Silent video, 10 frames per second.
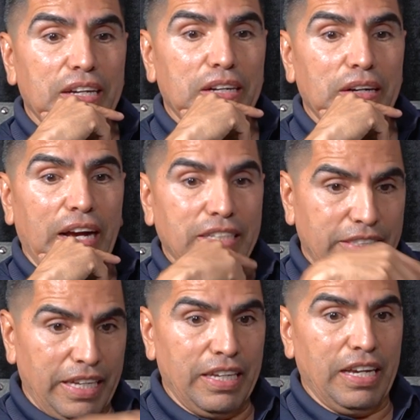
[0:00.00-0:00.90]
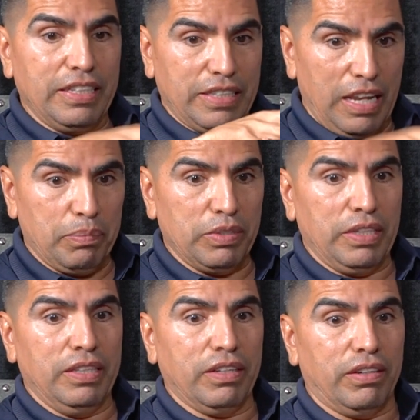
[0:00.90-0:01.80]
I slept
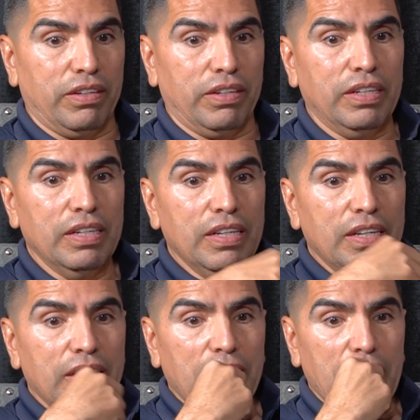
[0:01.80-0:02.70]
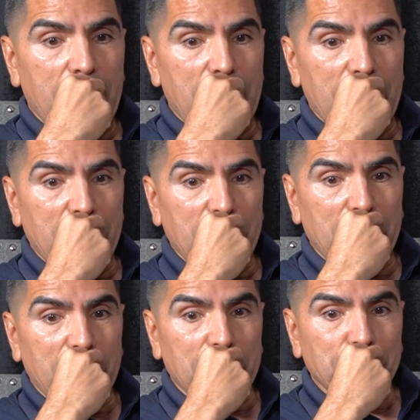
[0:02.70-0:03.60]
in the car, and
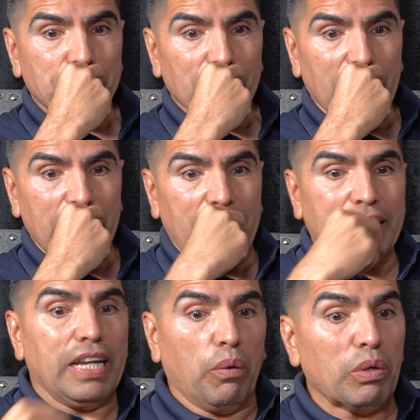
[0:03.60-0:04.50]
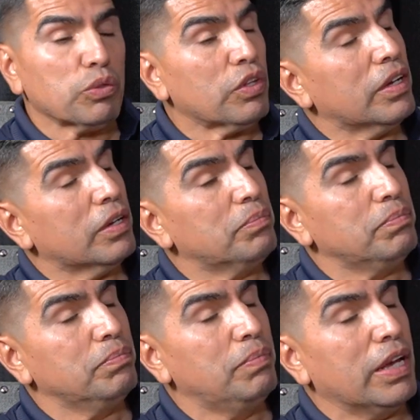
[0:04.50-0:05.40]
then I went to the
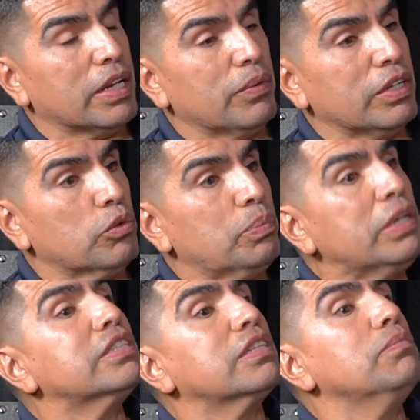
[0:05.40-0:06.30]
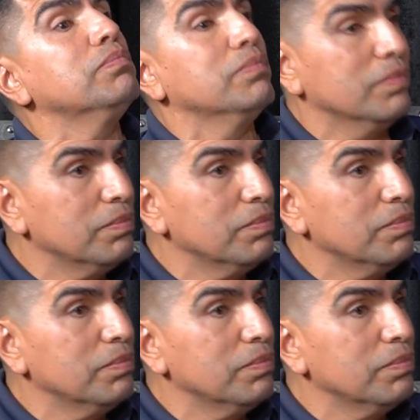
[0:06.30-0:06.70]
bakery to bring some